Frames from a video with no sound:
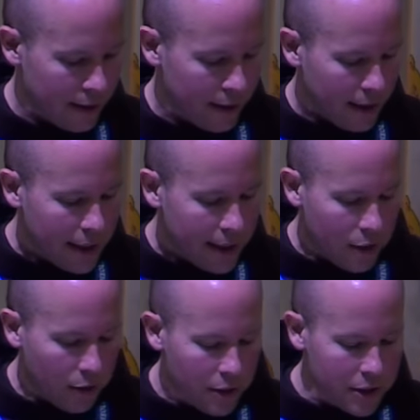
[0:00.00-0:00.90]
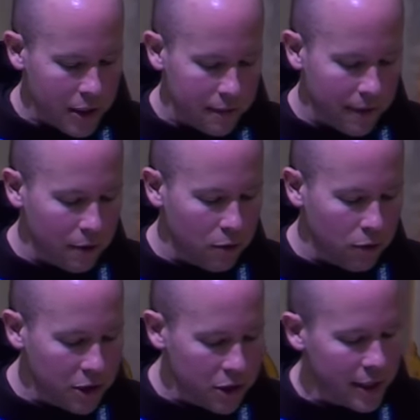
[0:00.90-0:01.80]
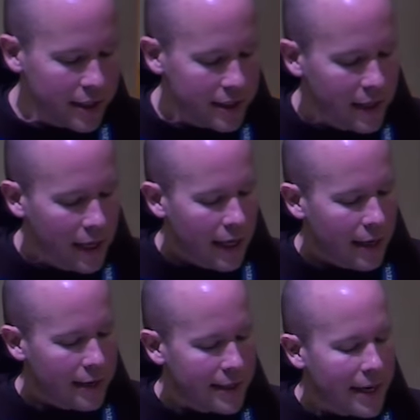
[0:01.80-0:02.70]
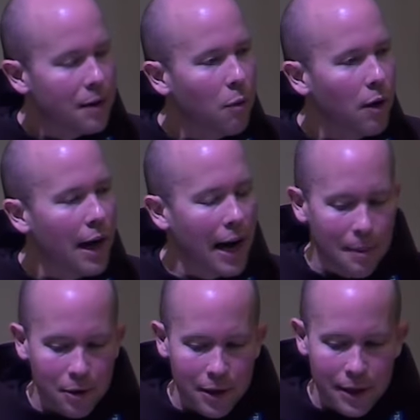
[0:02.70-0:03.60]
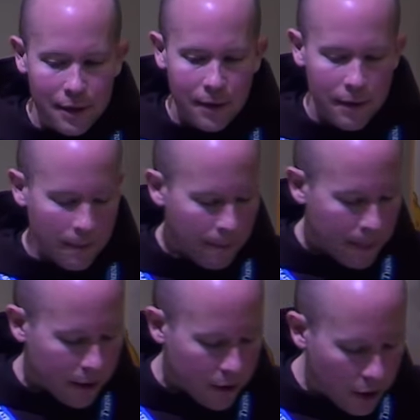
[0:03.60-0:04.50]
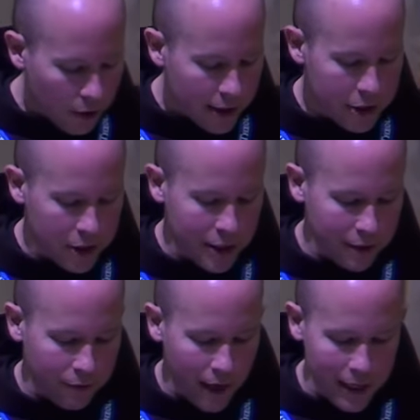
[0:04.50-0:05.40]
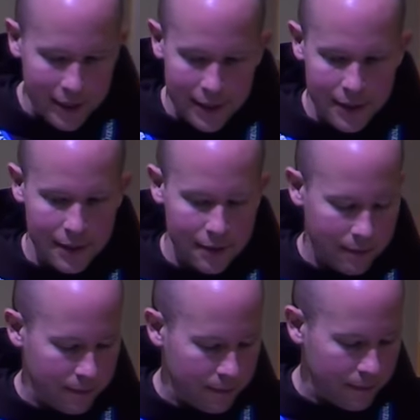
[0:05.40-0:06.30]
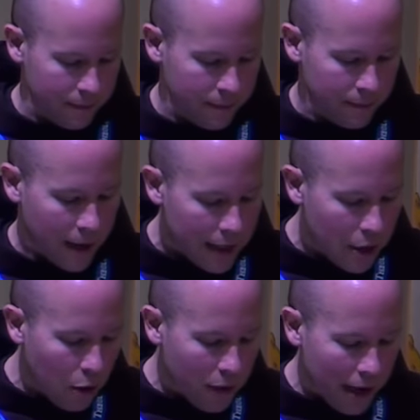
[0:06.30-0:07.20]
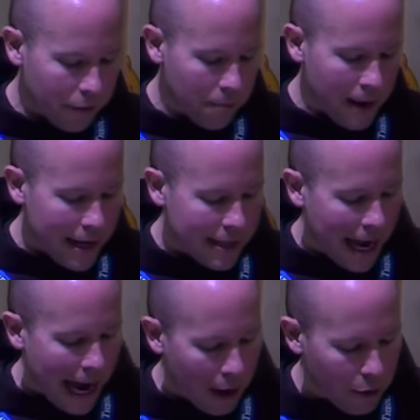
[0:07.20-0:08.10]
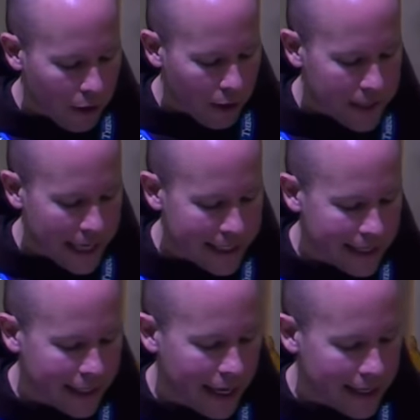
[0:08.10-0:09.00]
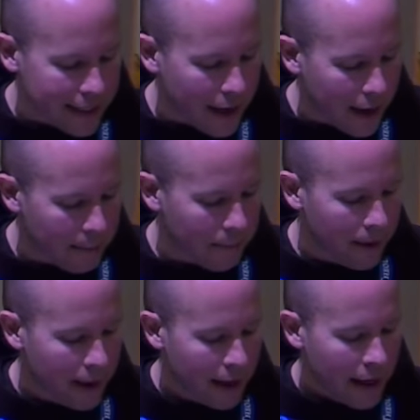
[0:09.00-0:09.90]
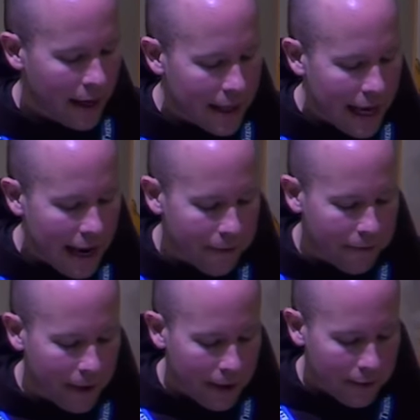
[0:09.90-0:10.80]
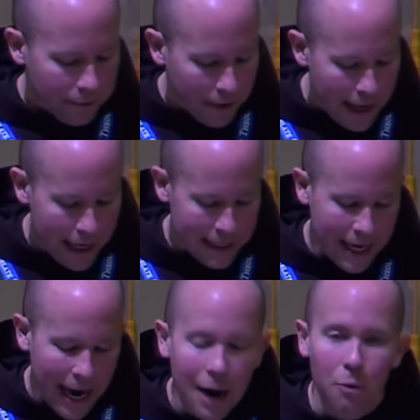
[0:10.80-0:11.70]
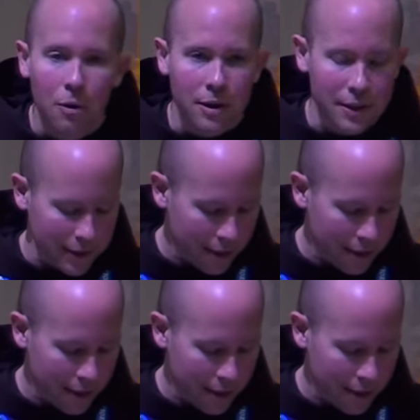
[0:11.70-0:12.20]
He encouraged his fellow Christians and said in one homily, courage, dear friends. I know that for many the hour of testing has come, and they have fled as cowards.